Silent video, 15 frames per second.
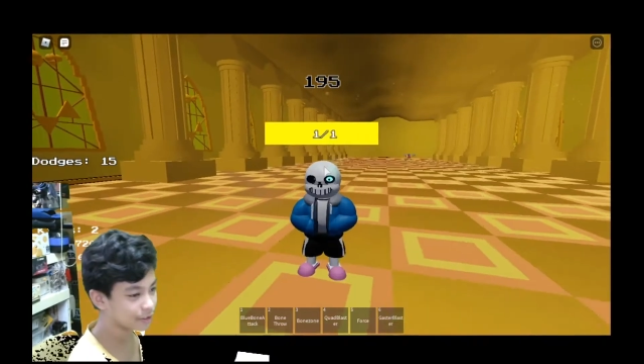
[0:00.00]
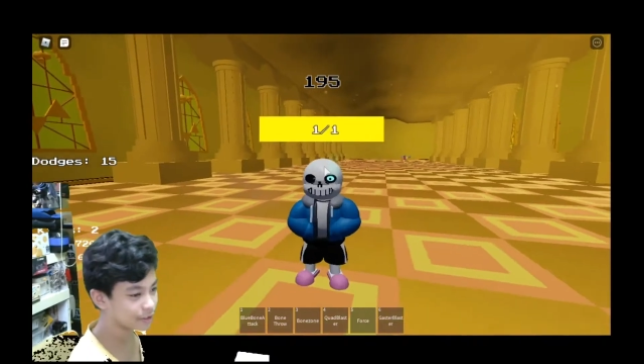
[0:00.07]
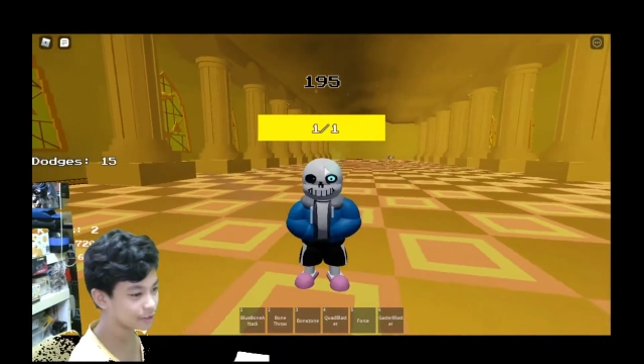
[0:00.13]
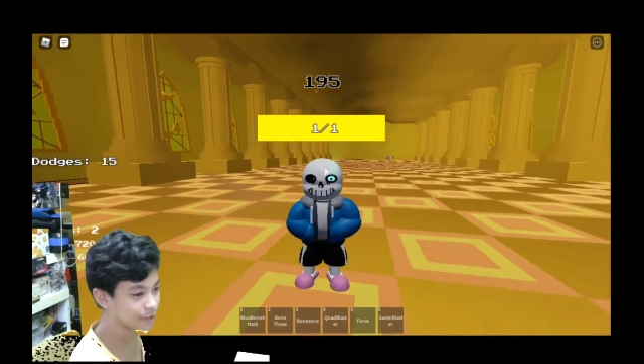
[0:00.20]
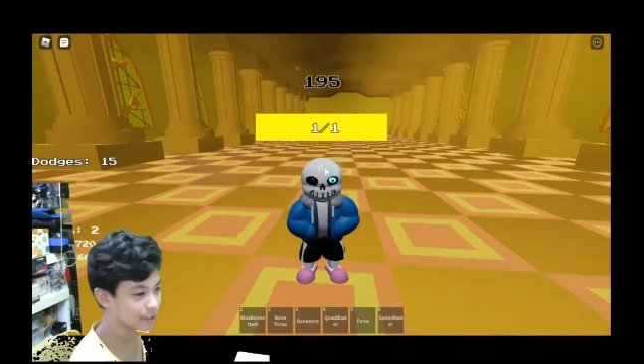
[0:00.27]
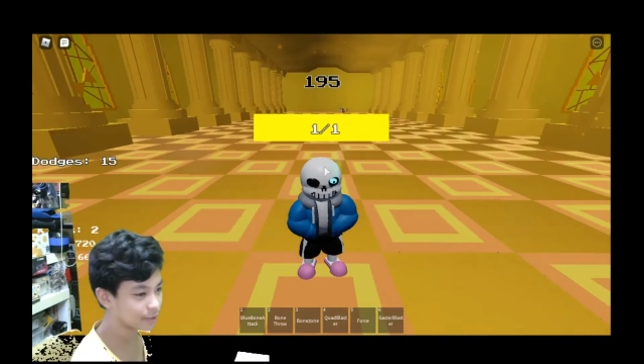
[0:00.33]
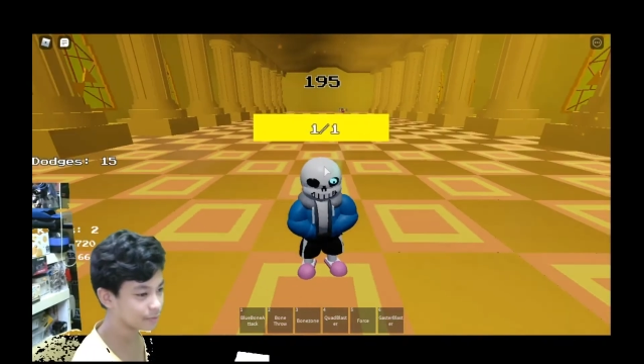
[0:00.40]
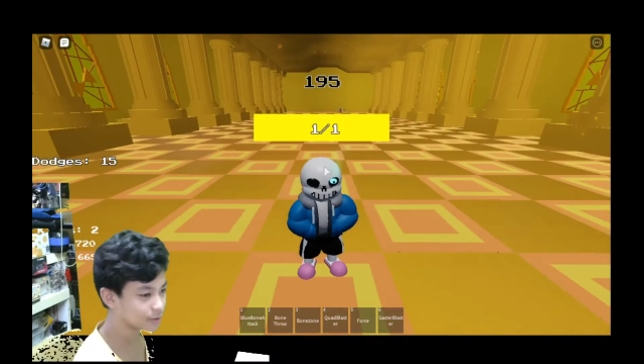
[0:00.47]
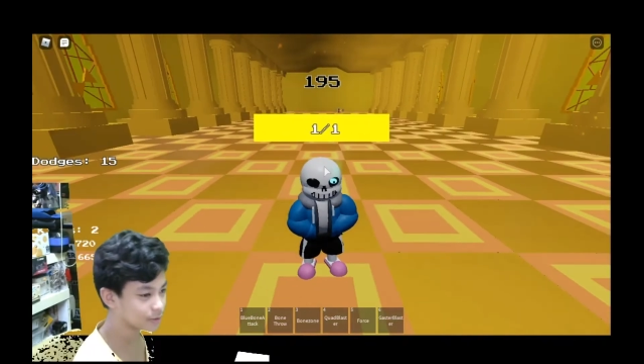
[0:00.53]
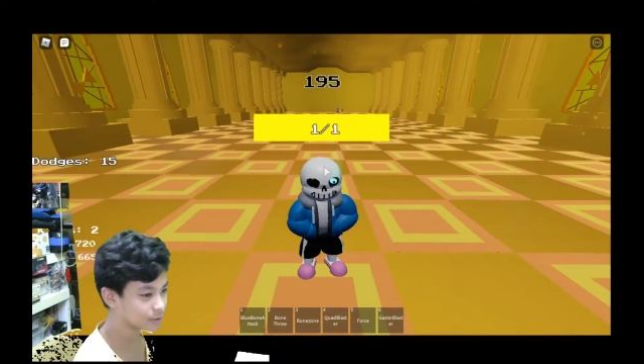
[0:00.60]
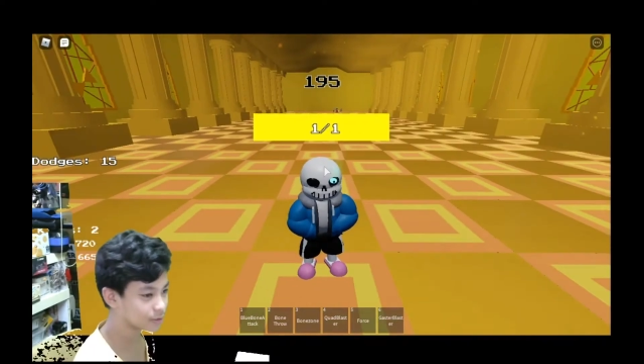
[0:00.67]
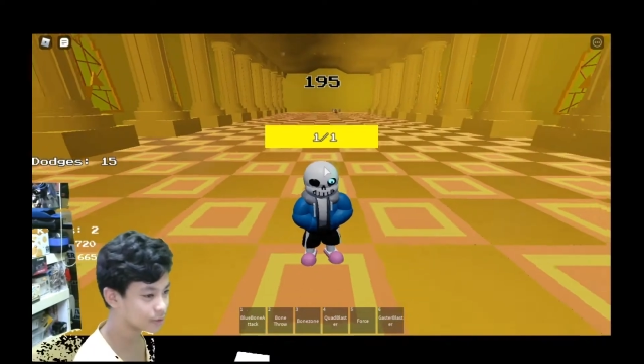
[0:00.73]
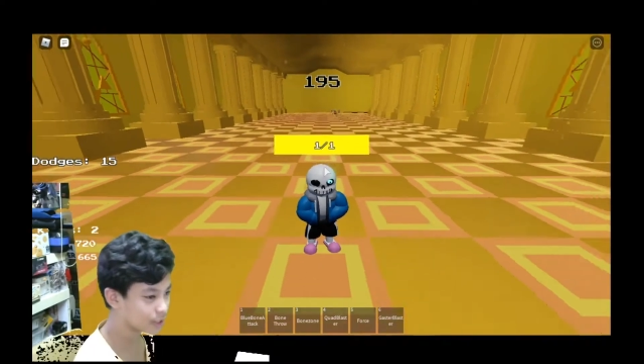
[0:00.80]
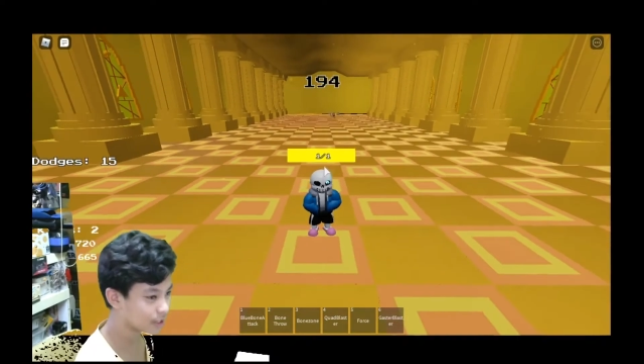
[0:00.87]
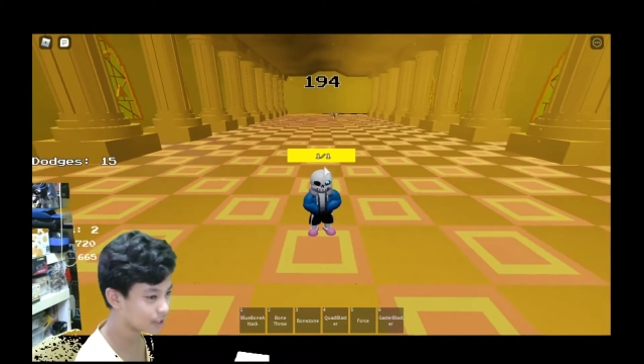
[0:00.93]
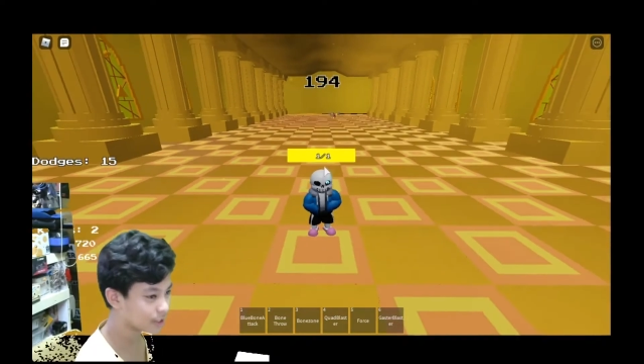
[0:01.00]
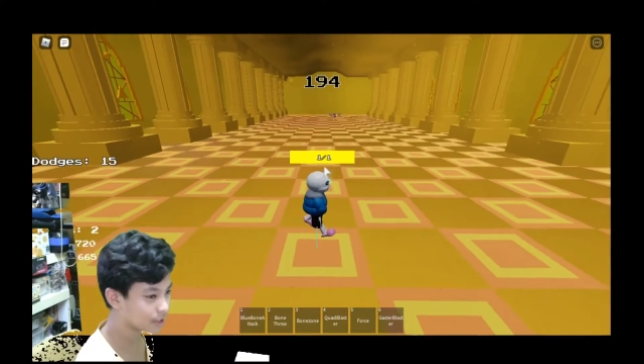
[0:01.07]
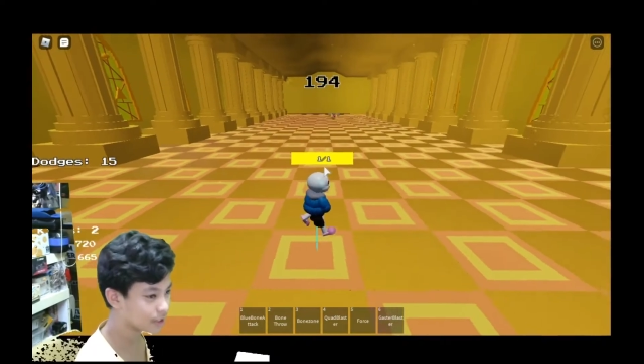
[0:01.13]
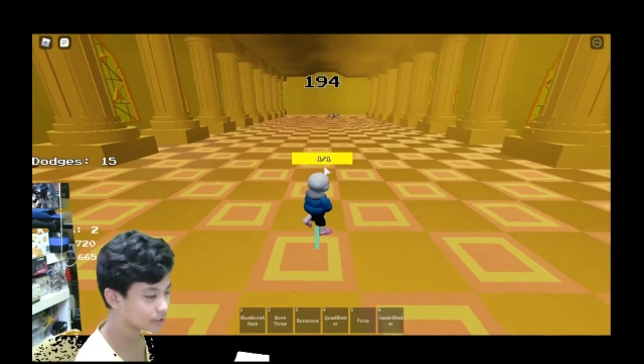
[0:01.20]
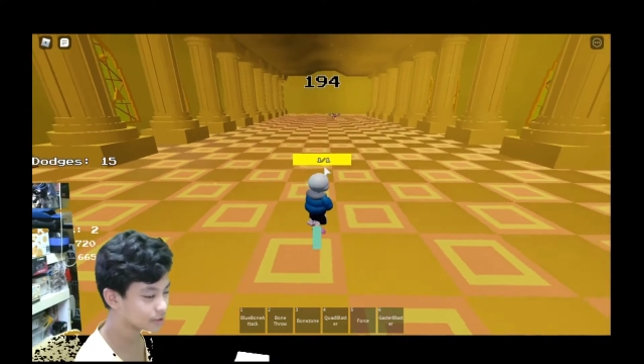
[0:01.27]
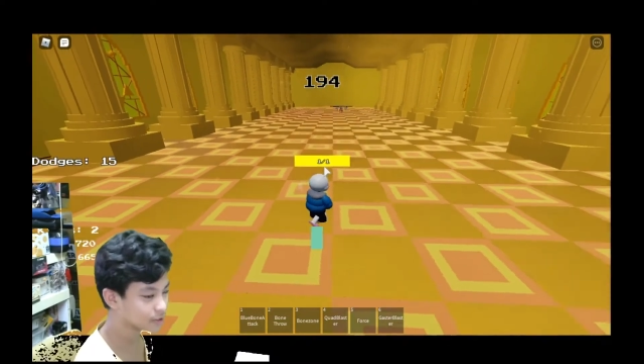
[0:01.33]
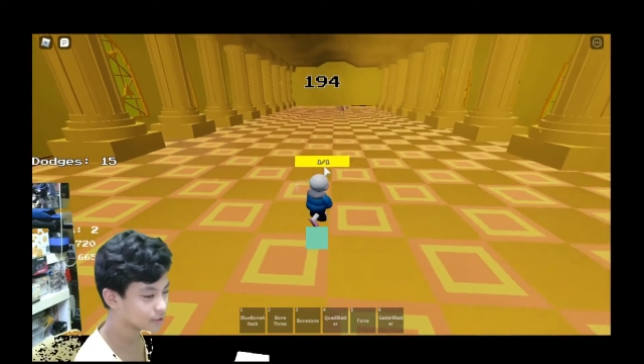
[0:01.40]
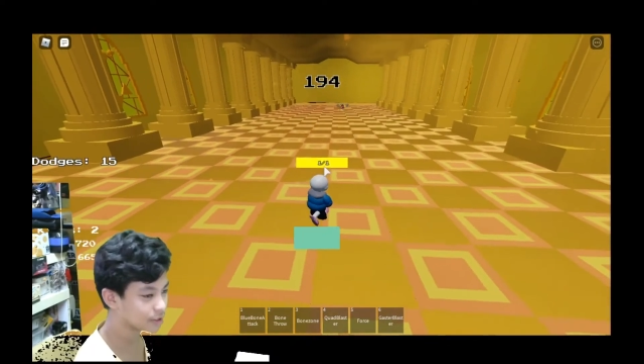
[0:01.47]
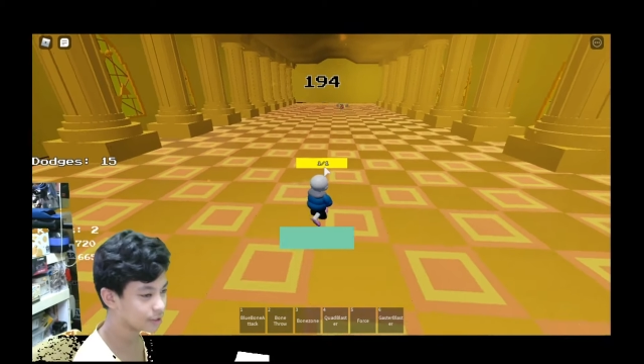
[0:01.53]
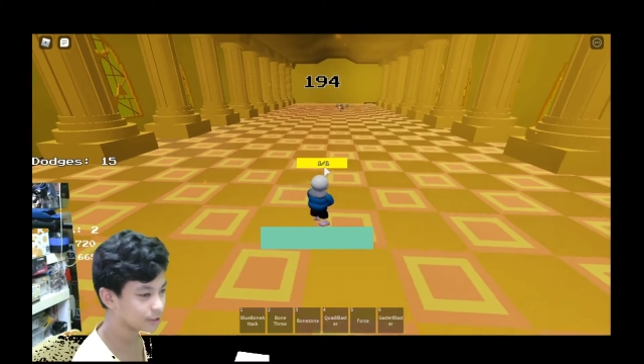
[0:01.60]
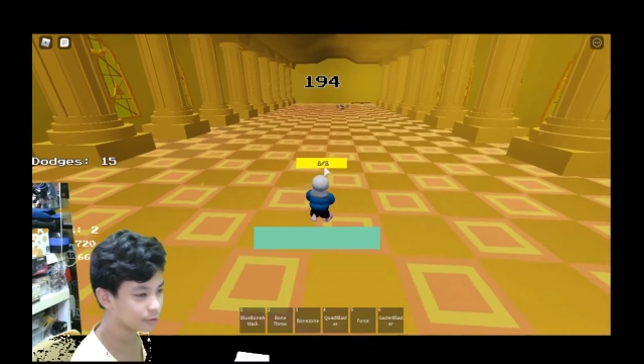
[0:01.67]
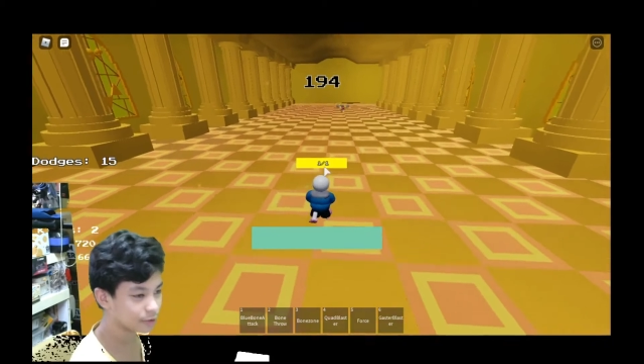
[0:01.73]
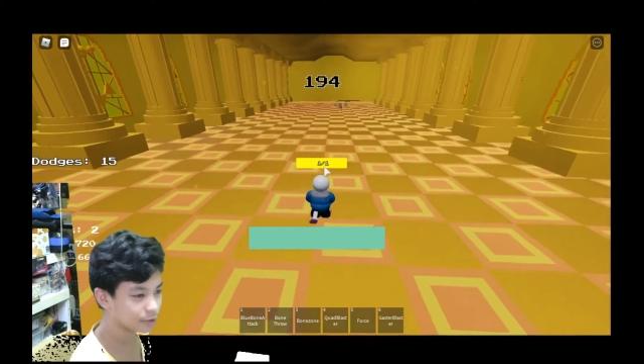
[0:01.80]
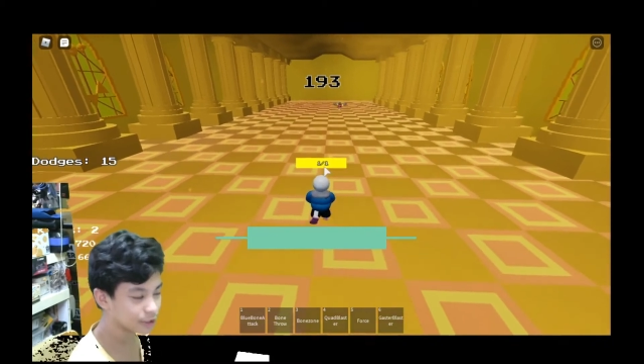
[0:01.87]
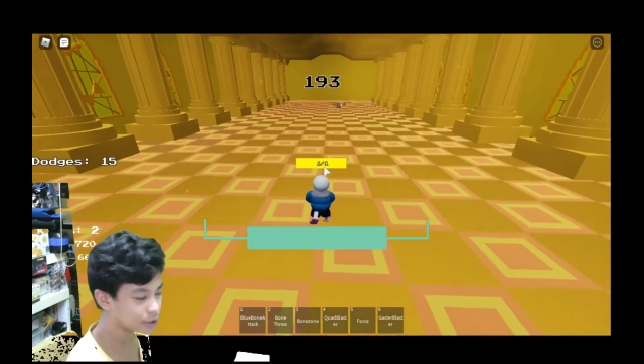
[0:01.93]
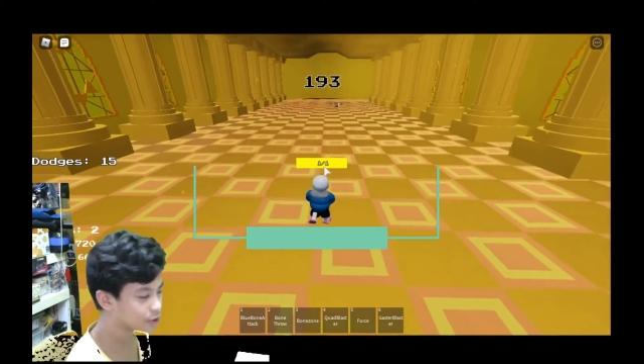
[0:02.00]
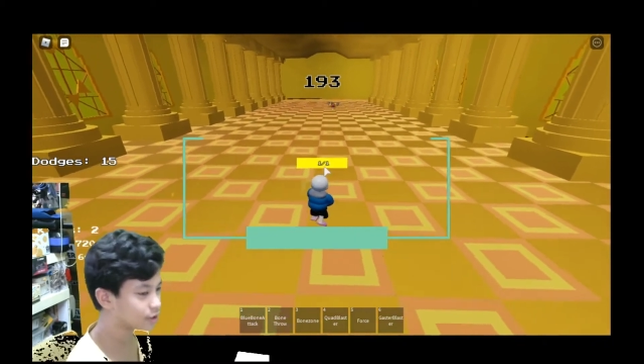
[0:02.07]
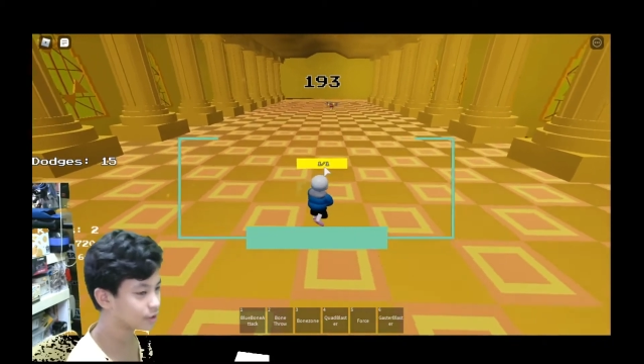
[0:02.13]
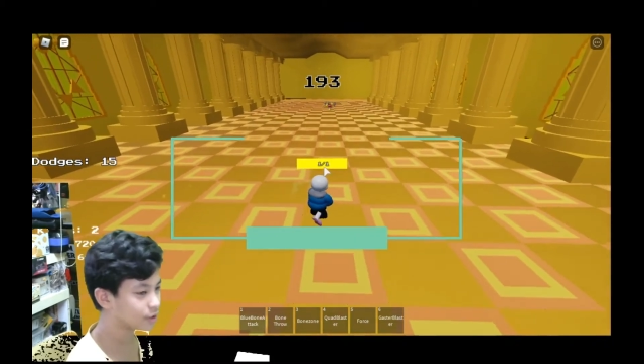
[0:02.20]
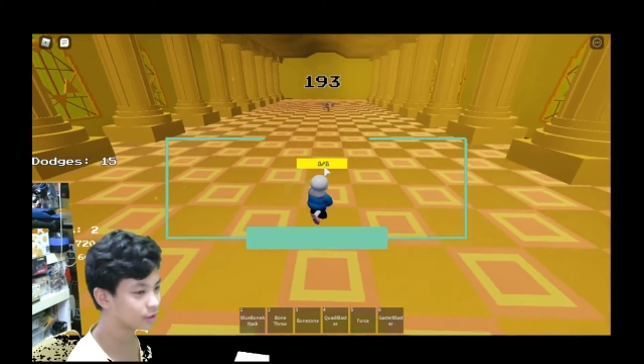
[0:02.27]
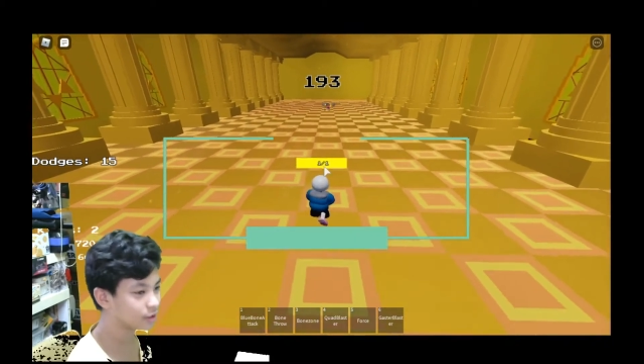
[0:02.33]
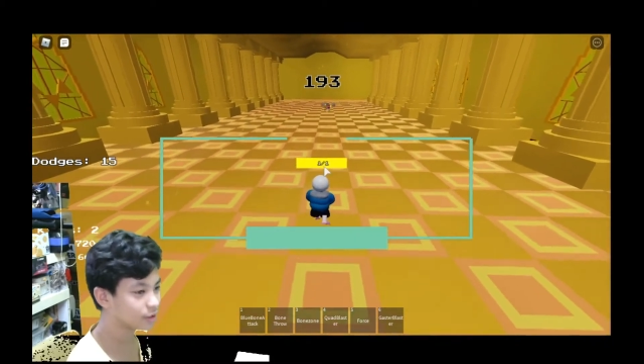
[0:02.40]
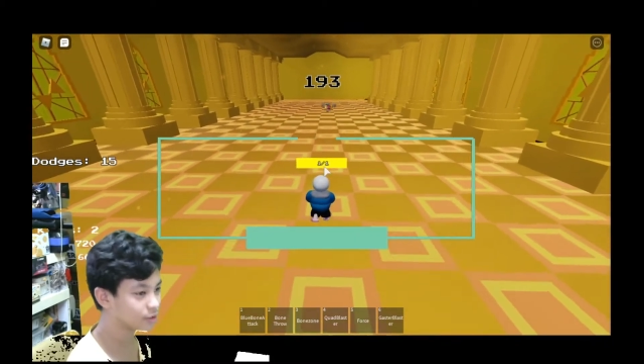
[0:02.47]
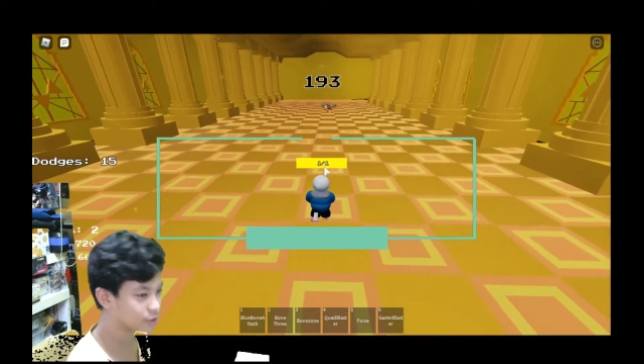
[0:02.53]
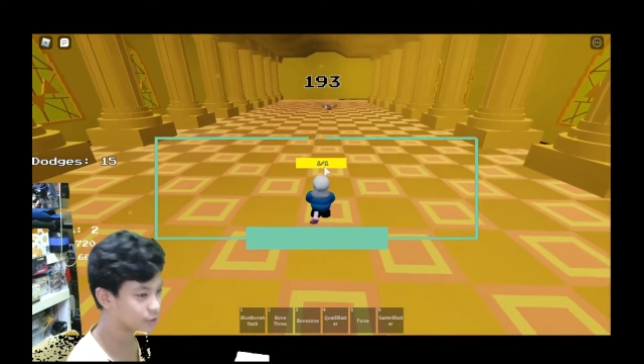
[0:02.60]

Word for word: His name is Sans, the original